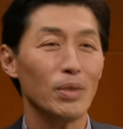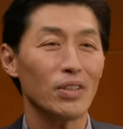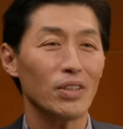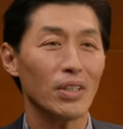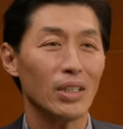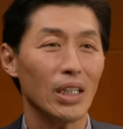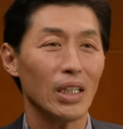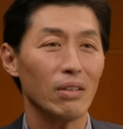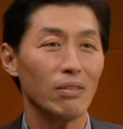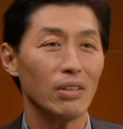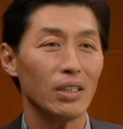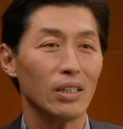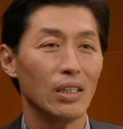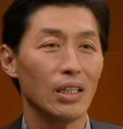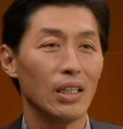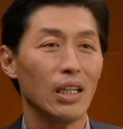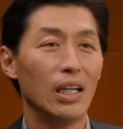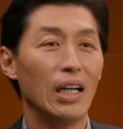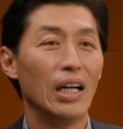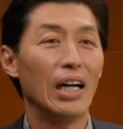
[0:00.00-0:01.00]
Mr. David,
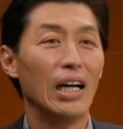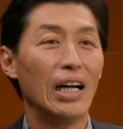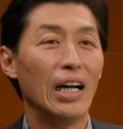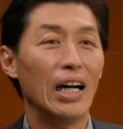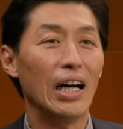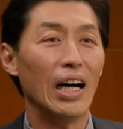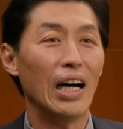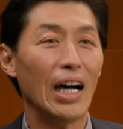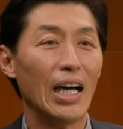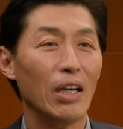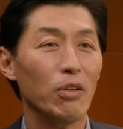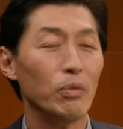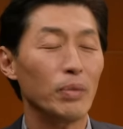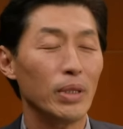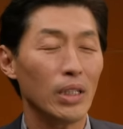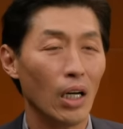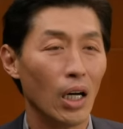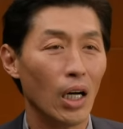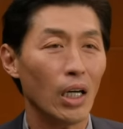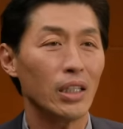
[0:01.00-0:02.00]
I will
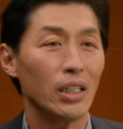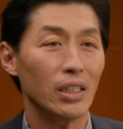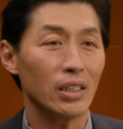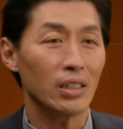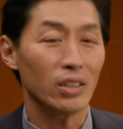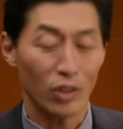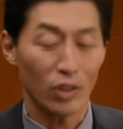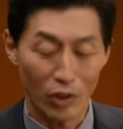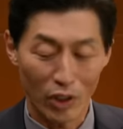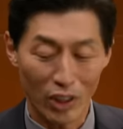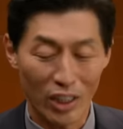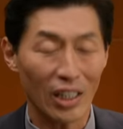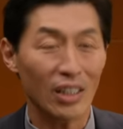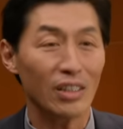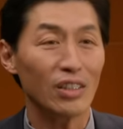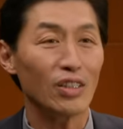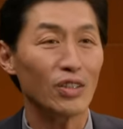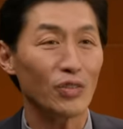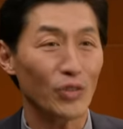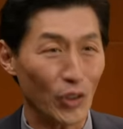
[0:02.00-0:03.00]
be honored to
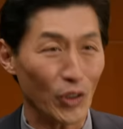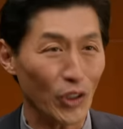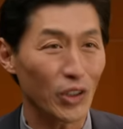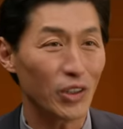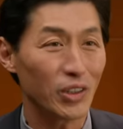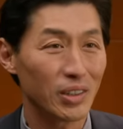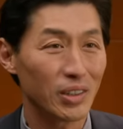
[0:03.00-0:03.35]
return this for you.